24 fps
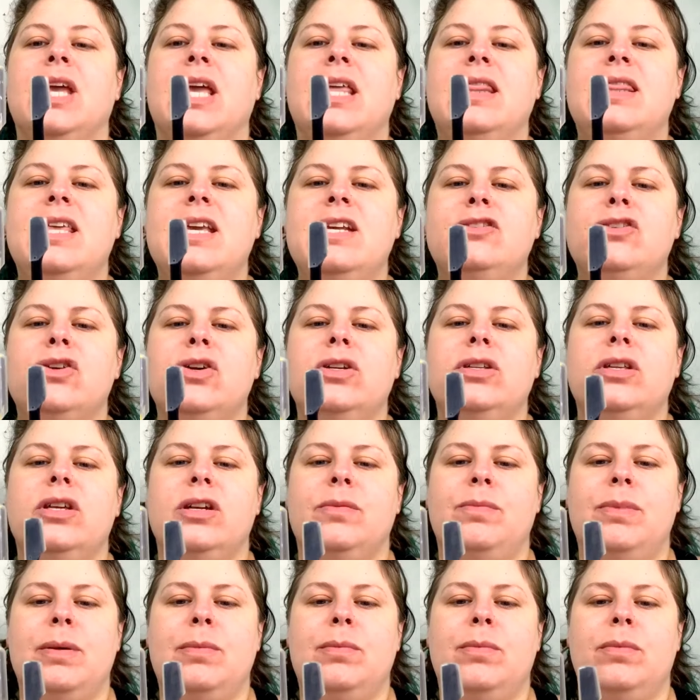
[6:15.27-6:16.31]
these are a
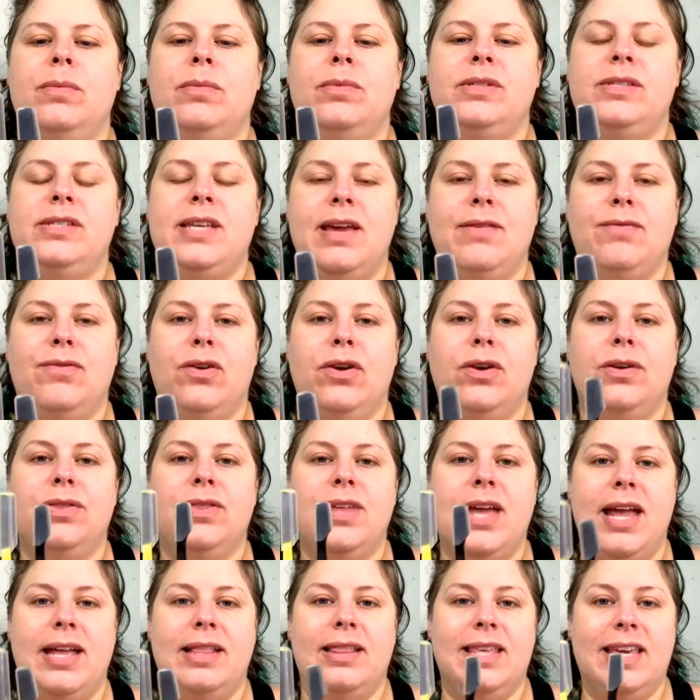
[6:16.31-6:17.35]
little bit safer
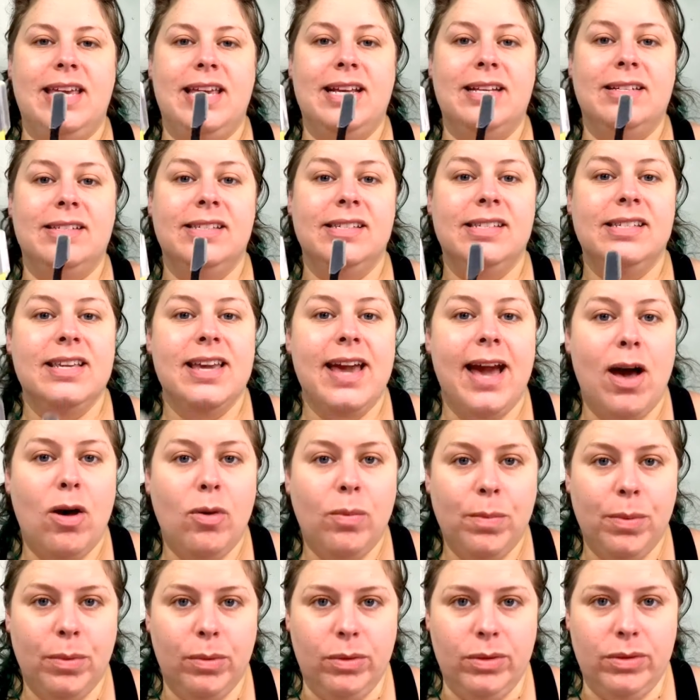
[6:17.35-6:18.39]
than the
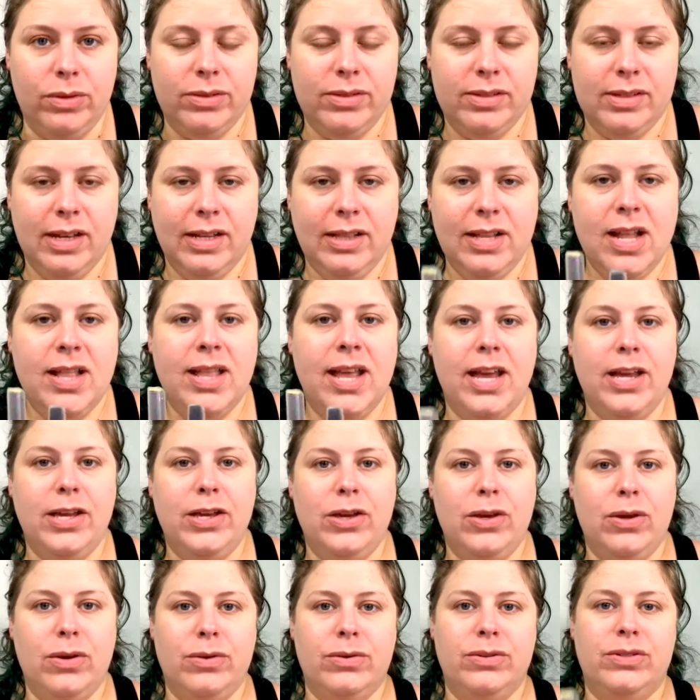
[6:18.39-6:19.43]
scalpels that they
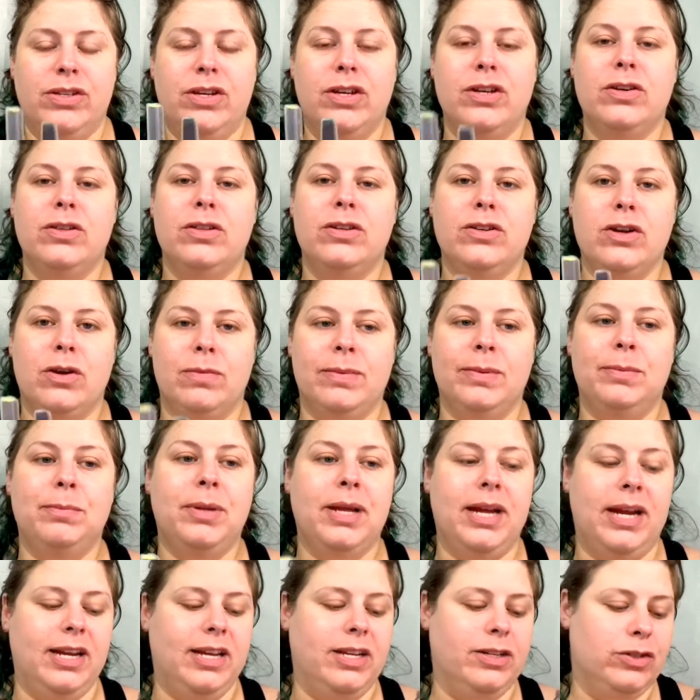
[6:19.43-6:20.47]
use to do the
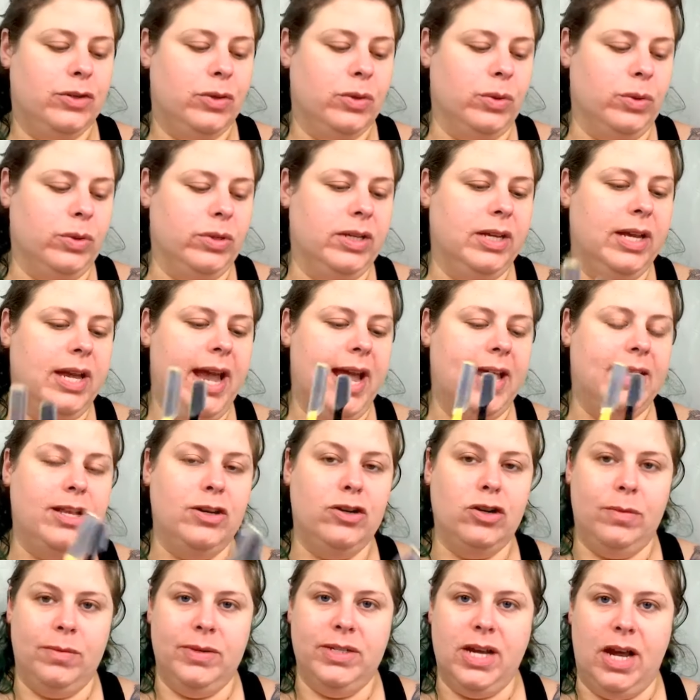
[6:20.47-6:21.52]
dermaplaning tool at the
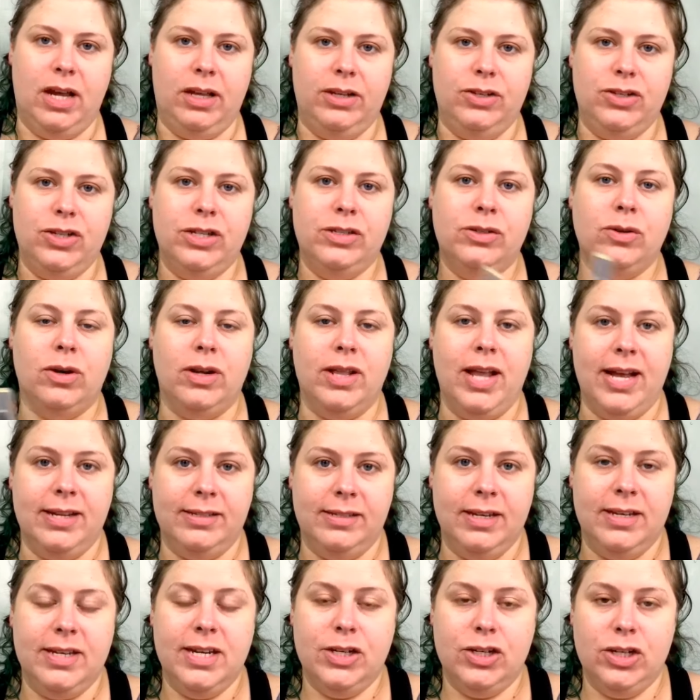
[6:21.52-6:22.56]
dermatologist or the
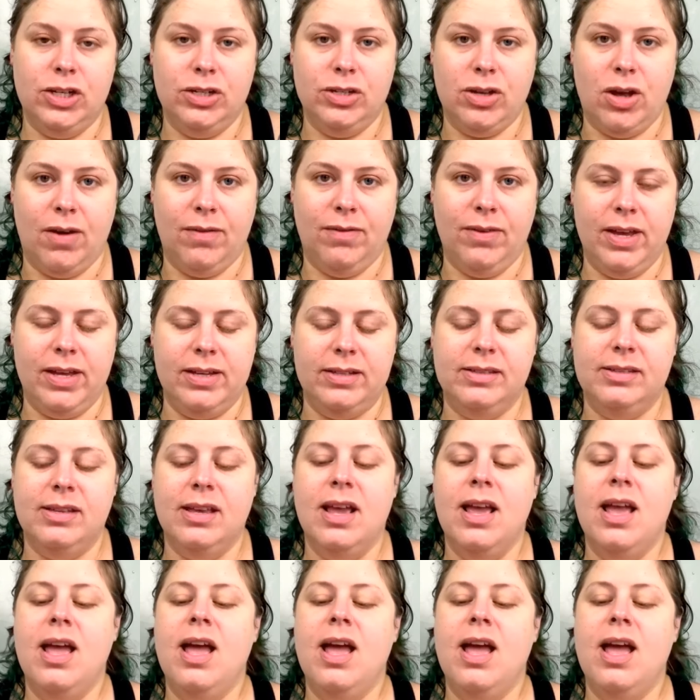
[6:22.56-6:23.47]
esthetician's office.